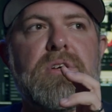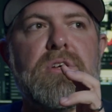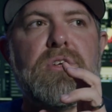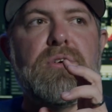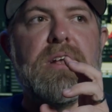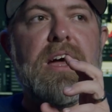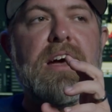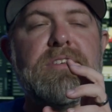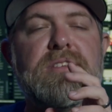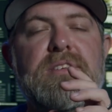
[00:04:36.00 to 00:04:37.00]
you could
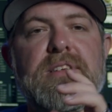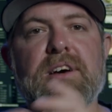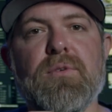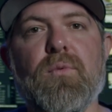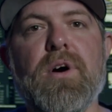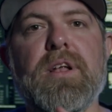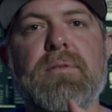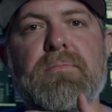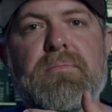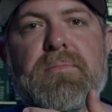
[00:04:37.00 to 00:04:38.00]
have it sent out of
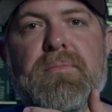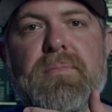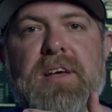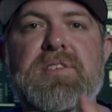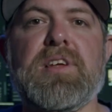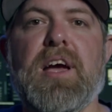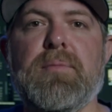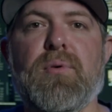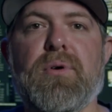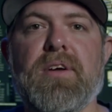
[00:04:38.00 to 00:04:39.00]
one
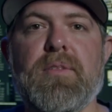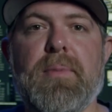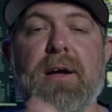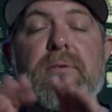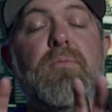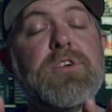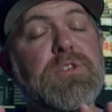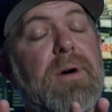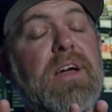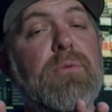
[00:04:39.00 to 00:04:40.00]
SDI port on the back,
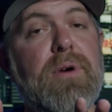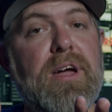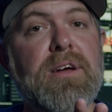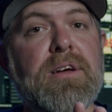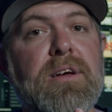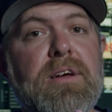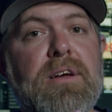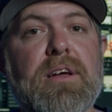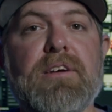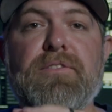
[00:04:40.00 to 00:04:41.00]
which, by the way,
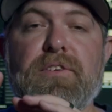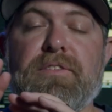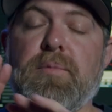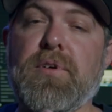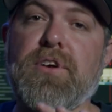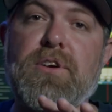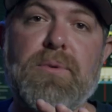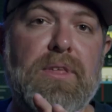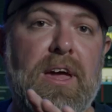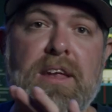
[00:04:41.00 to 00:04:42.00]
if you're familiar
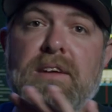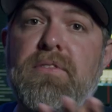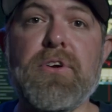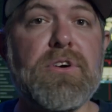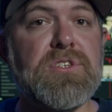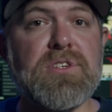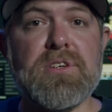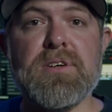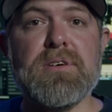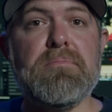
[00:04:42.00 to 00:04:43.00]
with any of the
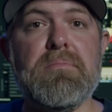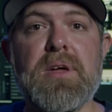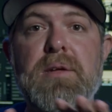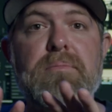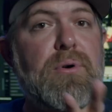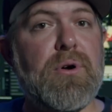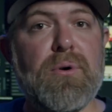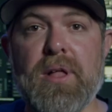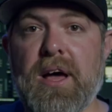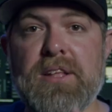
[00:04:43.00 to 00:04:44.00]
URSA Mini Pro
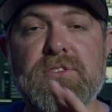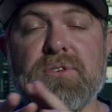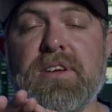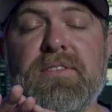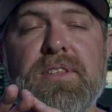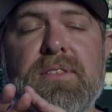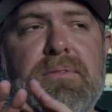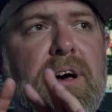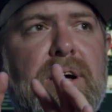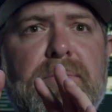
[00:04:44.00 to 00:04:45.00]
lines or even
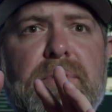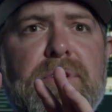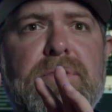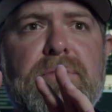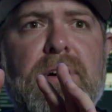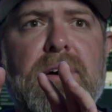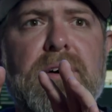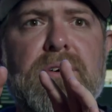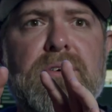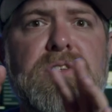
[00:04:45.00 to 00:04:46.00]
the
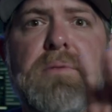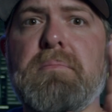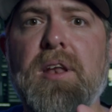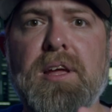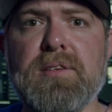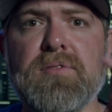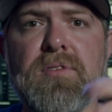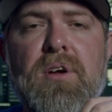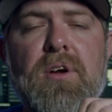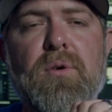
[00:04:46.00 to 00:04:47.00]
URSA Minis,
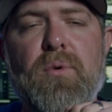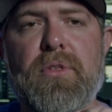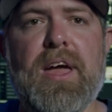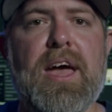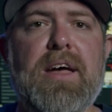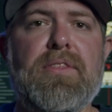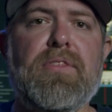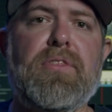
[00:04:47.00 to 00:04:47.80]
where they had